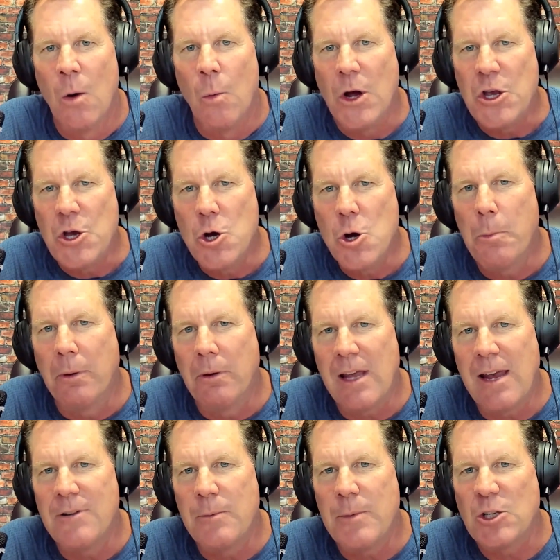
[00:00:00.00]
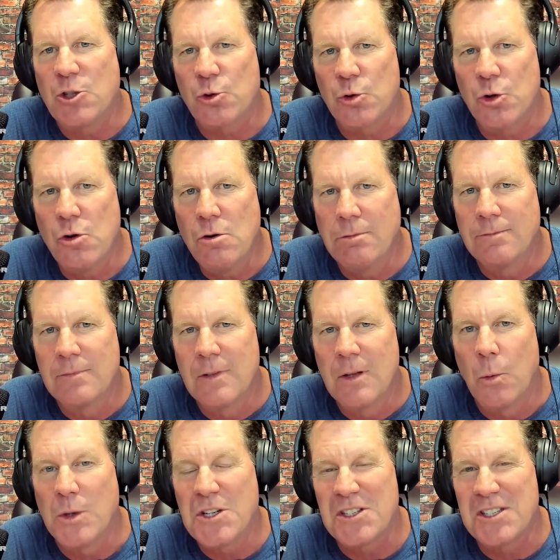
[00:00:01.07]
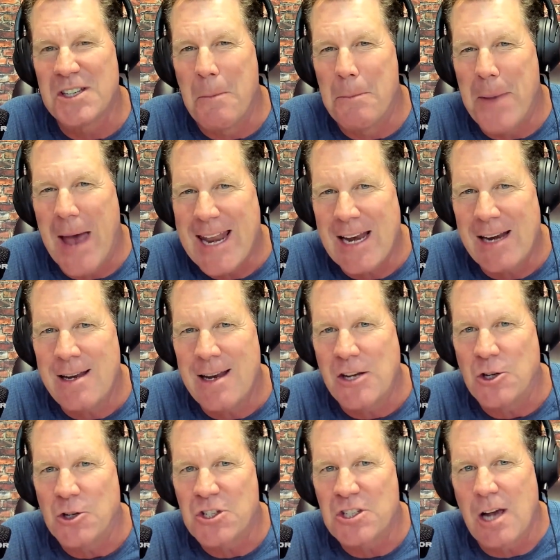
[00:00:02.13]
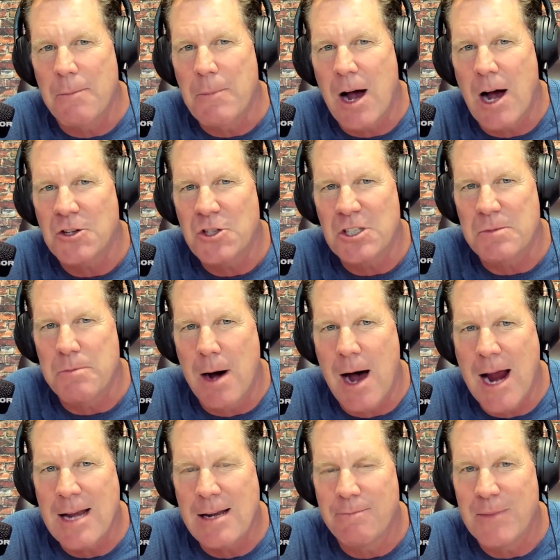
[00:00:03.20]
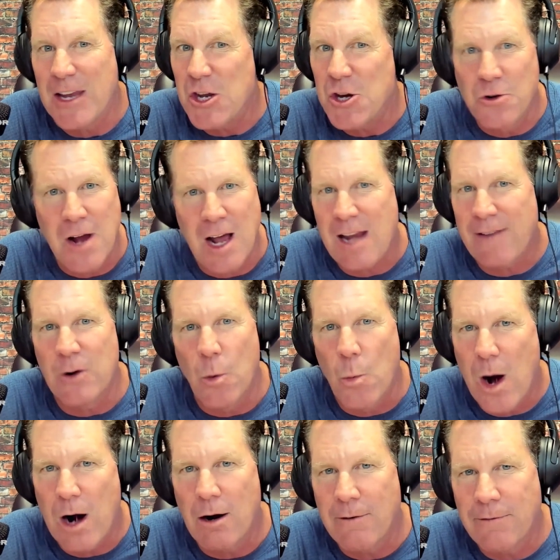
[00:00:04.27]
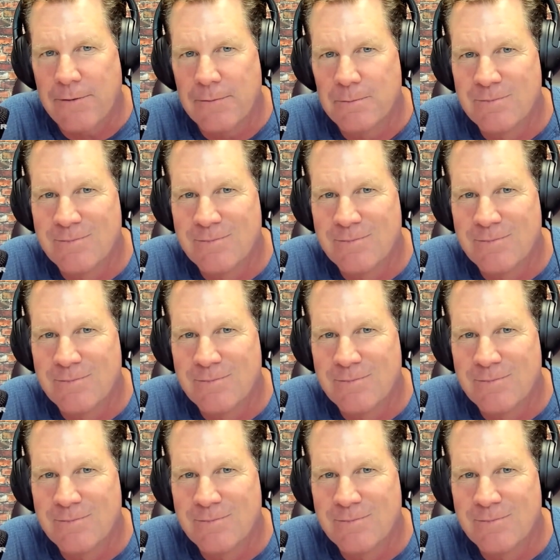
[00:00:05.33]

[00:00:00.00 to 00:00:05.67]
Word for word: What you believe to be true, which is embedded in your subconscious mind that you're not even aware of,